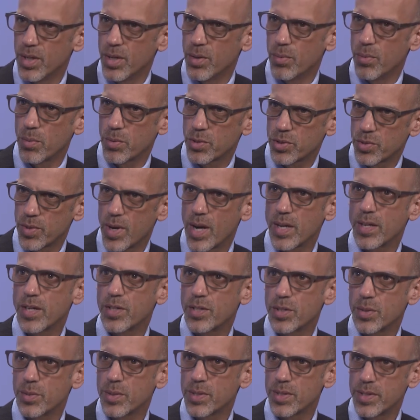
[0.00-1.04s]
What we're trying to
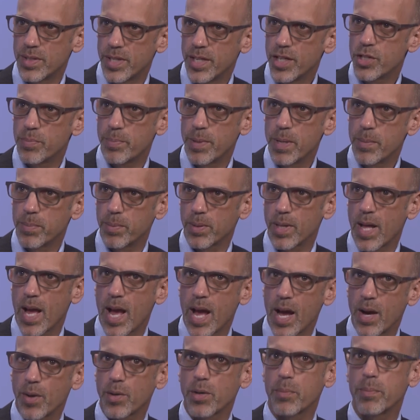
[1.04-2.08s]
do is teach people
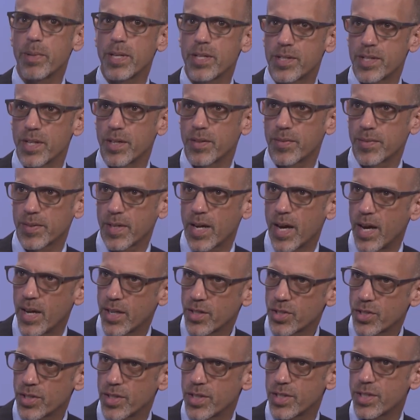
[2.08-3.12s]
how to be
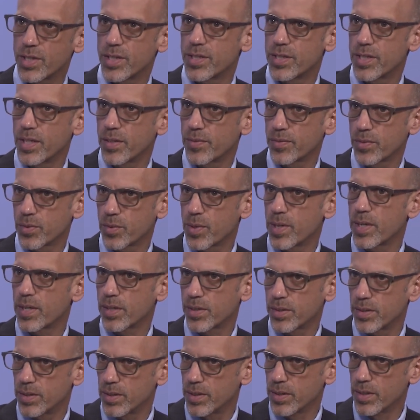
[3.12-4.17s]
self-conscious and
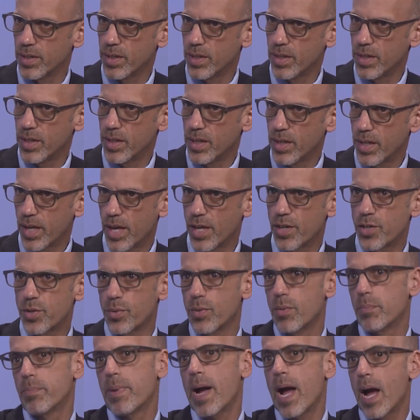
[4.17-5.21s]
self-critical and
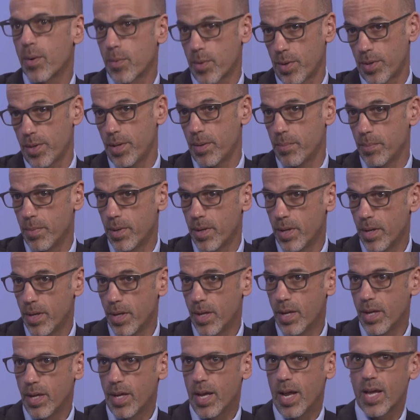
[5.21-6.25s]
to empower them.
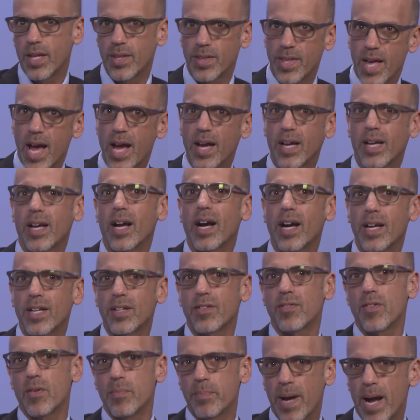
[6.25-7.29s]
And that kind
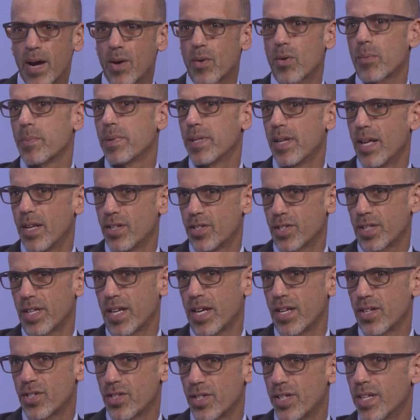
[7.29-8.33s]
of empowerment
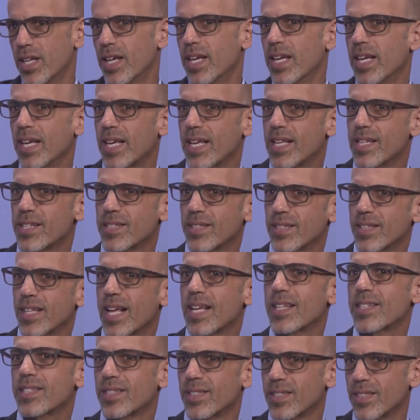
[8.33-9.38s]
education is
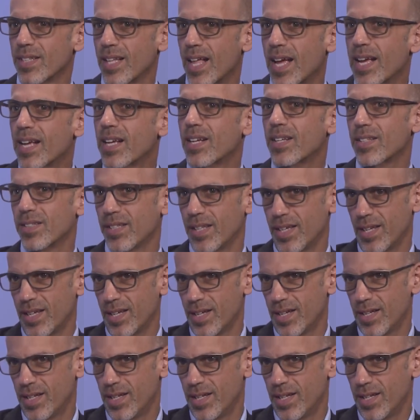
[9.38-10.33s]
less likely